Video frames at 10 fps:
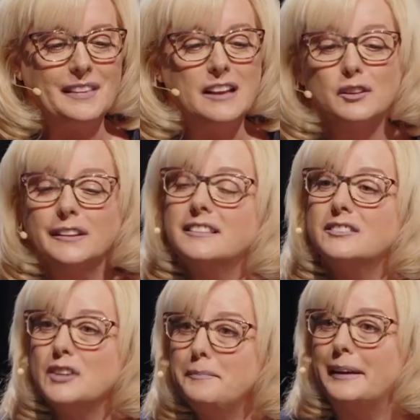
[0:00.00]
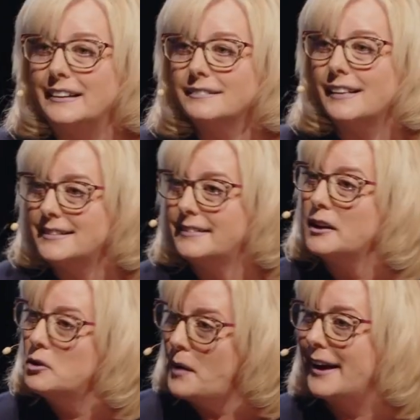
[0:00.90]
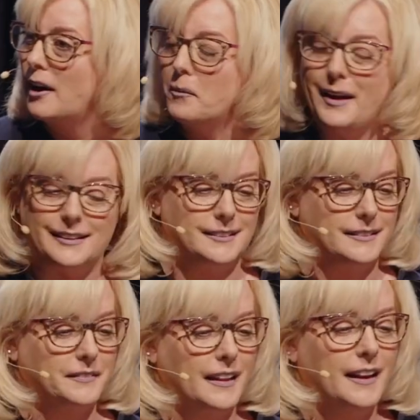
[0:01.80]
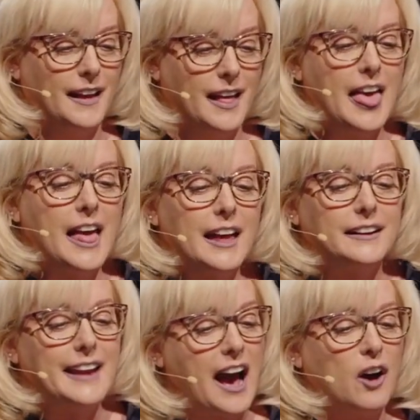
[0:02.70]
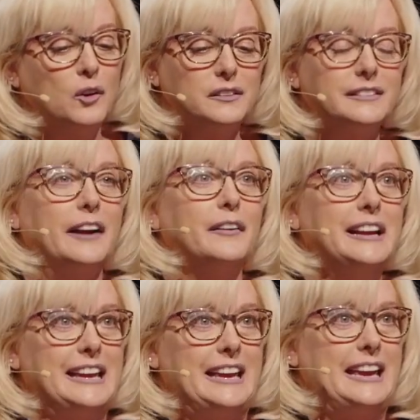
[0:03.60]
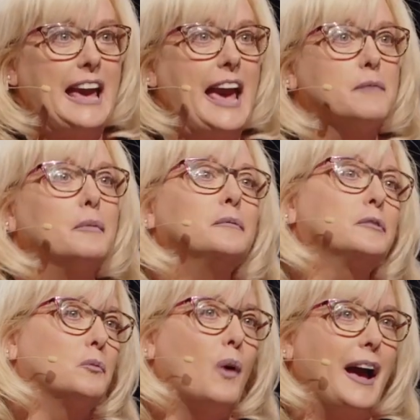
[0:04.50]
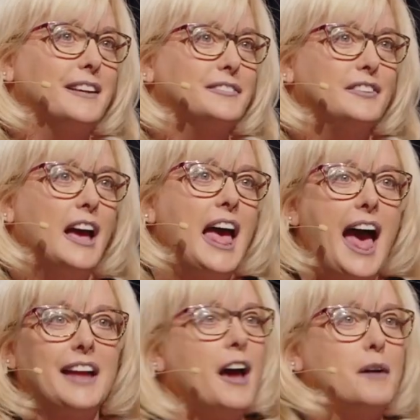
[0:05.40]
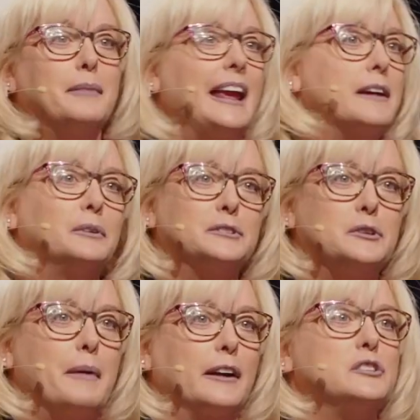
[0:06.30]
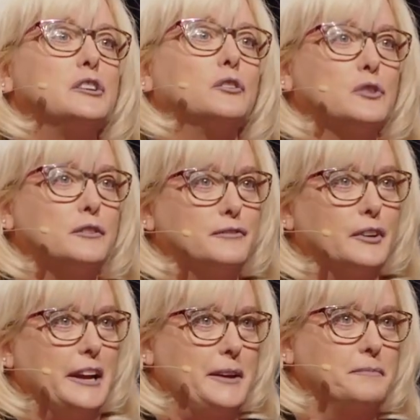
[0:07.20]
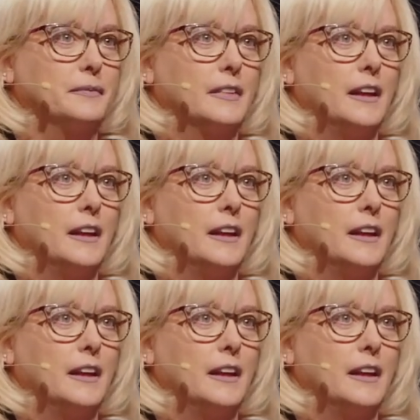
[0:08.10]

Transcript: So let's jump in and see who Hagar was. Now, Sarah E., Abram's wife, had not been able to bear children for him,